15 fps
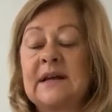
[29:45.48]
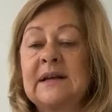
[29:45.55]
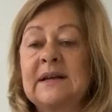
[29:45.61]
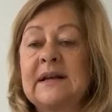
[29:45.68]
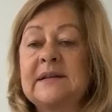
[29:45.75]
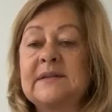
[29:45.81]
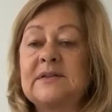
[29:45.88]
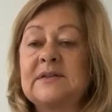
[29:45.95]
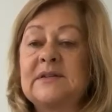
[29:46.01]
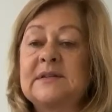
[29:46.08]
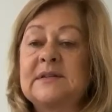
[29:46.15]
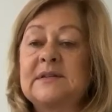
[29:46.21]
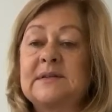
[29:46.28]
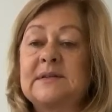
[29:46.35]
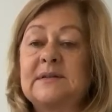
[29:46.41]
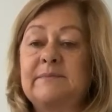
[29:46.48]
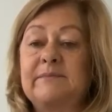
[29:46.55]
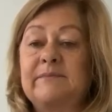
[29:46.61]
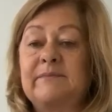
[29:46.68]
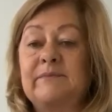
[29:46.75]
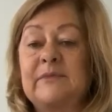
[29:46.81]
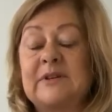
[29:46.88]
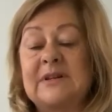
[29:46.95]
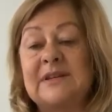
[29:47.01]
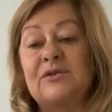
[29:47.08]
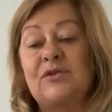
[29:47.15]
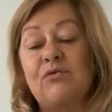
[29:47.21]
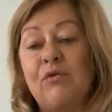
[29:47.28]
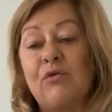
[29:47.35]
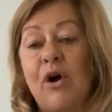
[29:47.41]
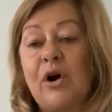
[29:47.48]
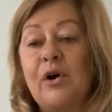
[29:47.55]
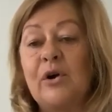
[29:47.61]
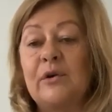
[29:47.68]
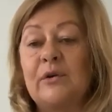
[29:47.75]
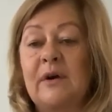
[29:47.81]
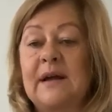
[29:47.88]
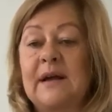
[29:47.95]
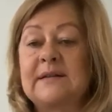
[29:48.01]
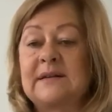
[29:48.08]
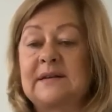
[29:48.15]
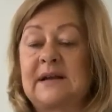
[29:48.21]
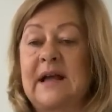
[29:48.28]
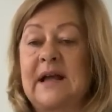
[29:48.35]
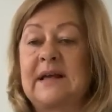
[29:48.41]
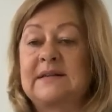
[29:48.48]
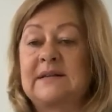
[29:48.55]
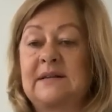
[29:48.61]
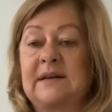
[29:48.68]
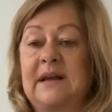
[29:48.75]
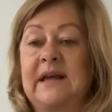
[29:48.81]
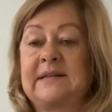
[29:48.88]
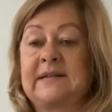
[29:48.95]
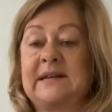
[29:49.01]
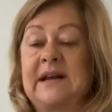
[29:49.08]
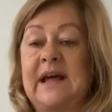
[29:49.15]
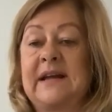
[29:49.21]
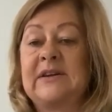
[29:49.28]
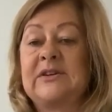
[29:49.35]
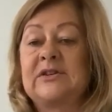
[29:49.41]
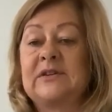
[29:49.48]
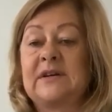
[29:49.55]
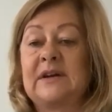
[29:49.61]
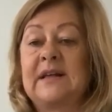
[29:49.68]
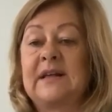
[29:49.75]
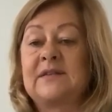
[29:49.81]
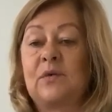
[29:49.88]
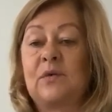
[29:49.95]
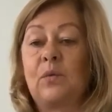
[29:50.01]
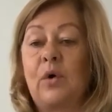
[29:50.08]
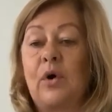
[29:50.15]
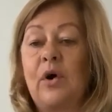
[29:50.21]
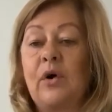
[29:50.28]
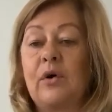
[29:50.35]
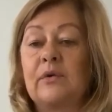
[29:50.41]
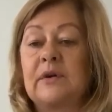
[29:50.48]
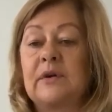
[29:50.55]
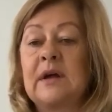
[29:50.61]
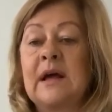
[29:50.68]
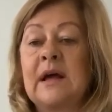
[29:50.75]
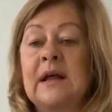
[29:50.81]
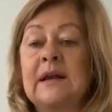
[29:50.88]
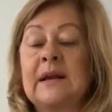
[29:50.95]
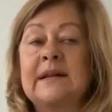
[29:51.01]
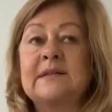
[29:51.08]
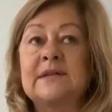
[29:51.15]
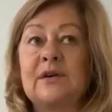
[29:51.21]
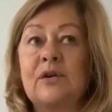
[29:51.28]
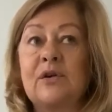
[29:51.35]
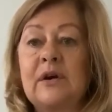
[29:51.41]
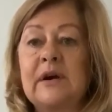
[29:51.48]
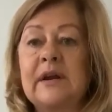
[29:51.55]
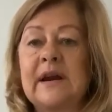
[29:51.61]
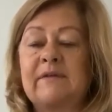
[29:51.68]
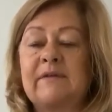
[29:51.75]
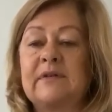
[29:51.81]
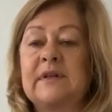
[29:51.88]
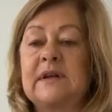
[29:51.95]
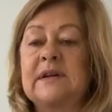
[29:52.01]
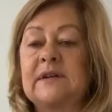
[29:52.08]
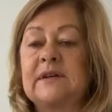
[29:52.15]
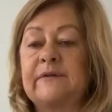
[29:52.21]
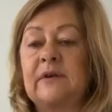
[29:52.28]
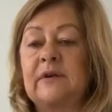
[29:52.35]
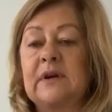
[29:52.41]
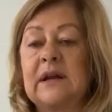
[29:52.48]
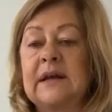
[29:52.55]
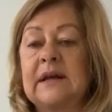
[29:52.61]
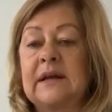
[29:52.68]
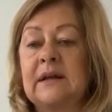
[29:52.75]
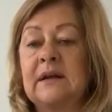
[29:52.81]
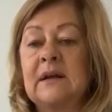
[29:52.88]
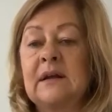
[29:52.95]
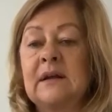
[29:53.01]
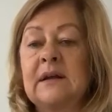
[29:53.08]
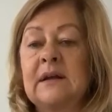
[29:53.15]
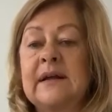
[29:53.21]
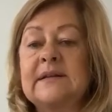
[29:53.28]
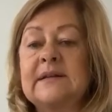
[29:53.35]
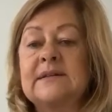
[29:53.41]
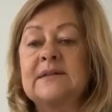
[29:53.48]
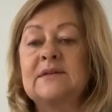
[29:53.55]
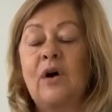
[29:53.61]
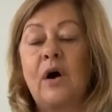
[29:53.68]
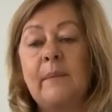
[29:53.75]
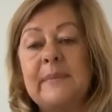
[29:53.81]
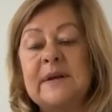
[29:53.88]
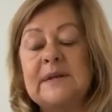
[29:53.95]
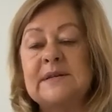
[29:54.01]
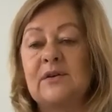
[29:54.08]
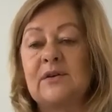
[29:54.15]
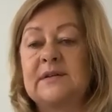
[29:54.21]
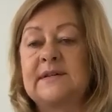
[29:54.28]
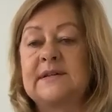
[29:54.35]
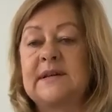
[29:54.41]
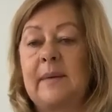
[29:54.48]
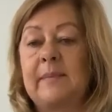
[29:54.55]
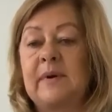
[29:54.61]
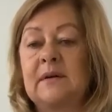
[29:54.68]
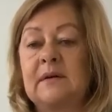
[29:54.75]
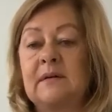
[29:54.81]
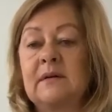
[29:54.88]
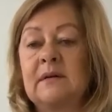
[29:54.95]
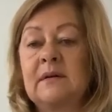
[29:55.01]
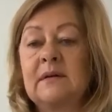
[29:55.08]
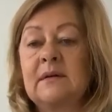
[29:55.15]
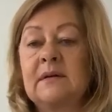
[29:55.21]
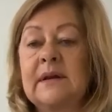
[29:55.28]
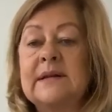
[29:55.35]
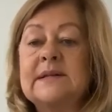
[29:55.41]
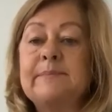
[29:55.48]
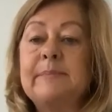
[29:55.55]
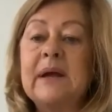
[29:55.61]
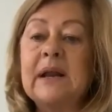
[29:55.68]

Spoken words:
let's just grow as a nation, as the world. Let's look at everything differently. Let's not be so stubborn. Let's be